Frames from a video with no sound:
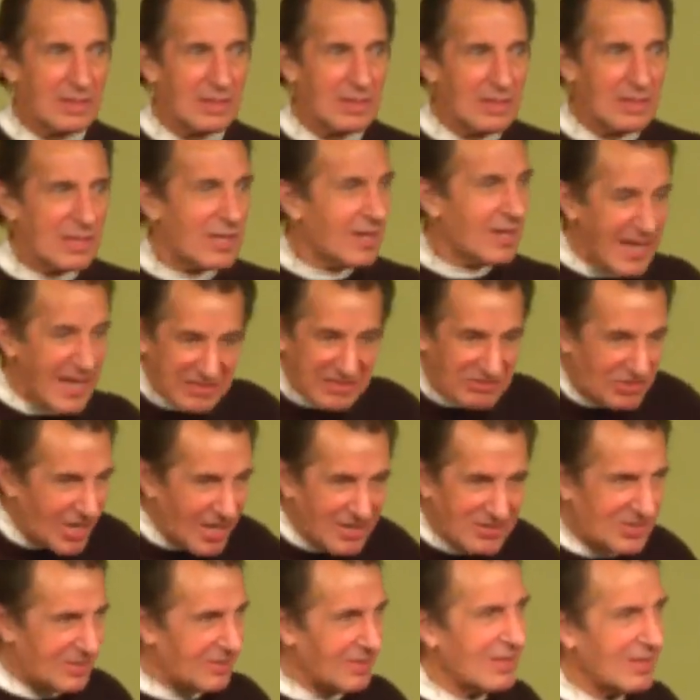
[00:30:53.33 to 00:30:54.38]
You're not
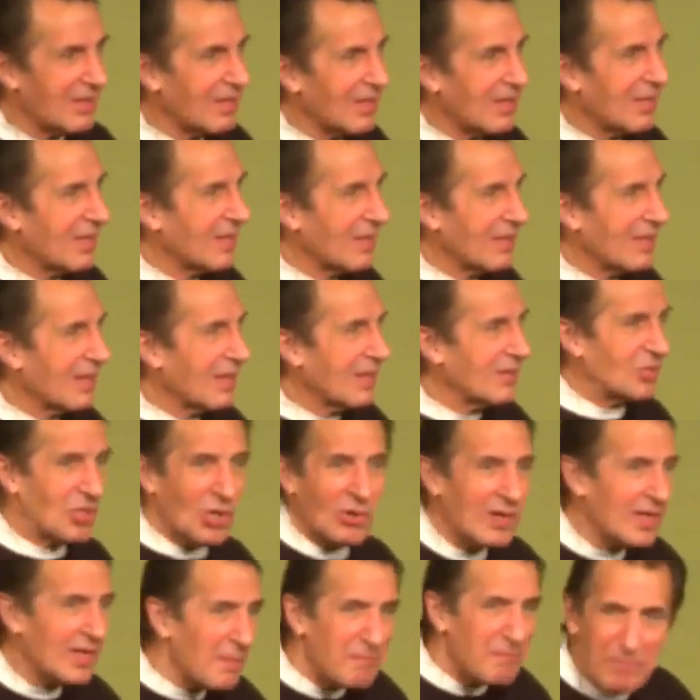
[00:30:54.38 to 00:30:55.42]
just
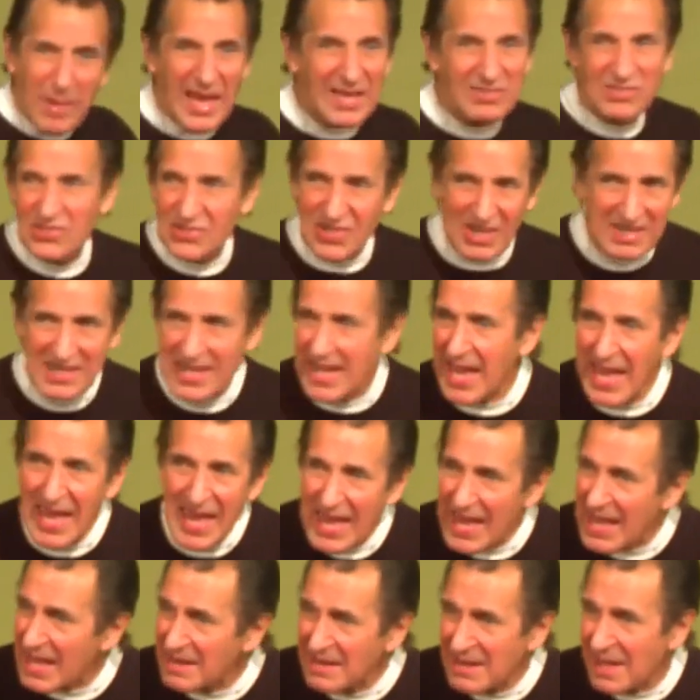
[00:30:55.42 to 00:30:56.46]
doing the best you
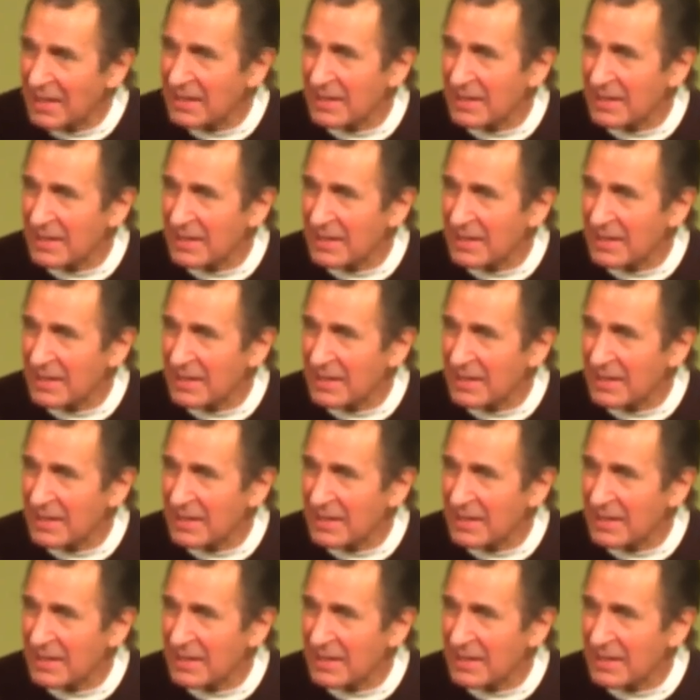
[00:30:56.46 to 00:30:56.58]
can.